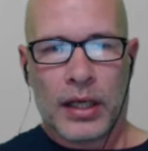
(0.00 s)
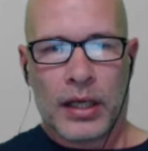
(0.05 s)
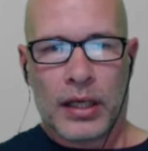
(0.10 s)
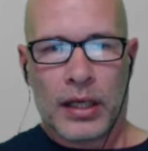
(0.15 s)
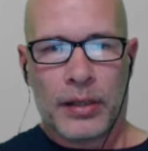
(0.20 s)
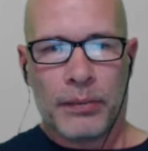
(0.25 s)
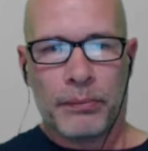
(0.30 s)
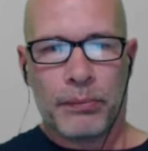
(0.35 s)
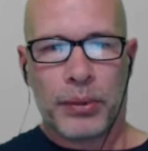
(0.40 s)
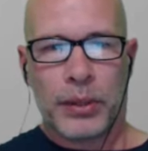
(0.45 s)

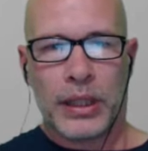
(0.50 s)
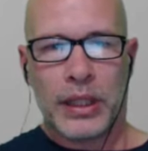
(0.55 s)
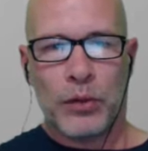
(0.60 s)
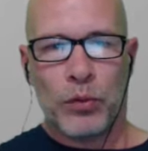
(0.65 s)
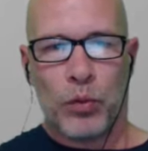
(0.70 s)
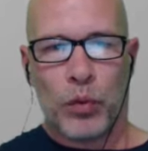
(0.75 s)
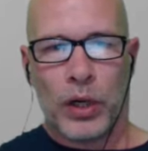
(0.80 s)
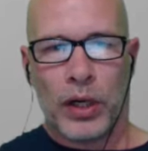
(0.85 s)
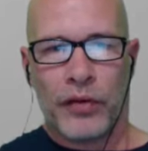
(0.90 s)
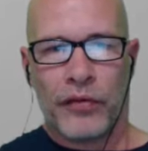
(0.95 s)
complete
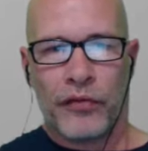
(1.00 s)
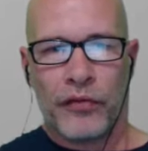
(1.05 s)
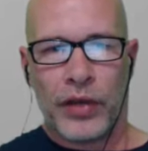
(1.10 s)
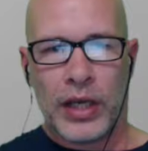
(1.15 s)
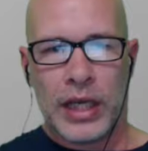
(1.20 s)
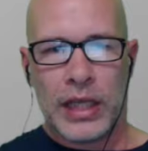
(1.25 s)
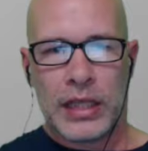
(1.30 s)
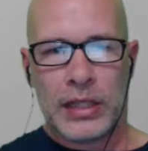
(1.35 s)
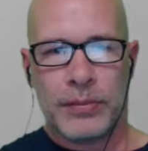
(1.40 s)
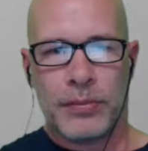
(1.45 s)
one
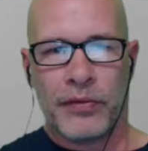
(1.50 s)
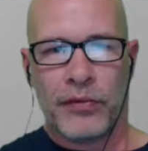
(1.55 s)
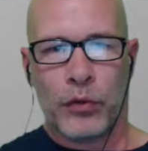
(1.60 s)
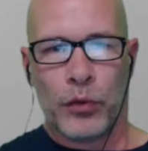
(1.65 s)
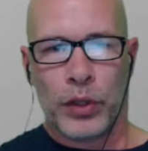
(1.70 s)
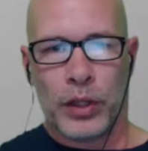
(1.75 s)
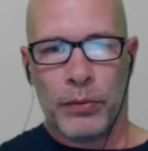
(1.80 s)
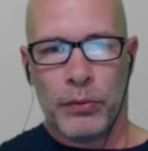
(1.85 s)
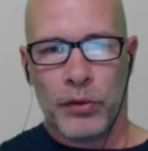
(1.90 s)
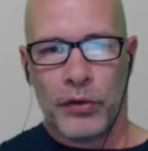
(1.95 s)
phase before
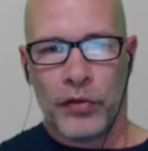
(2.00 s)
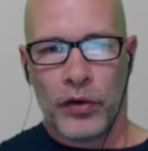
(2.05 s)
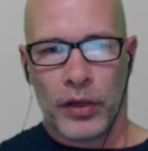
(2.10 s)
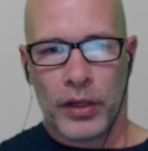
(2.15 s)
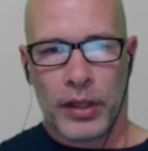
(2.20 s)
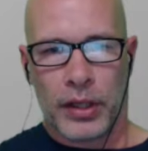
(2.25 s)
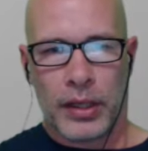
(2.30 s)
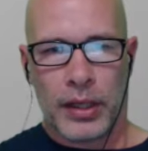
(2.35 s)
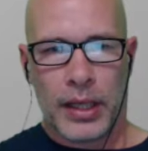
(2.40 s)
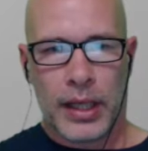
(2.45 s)
you move on to
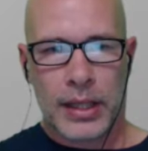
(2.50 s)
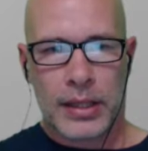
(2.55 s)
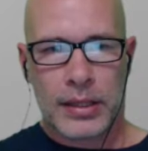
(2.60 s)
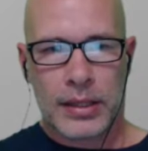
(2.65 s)
the next.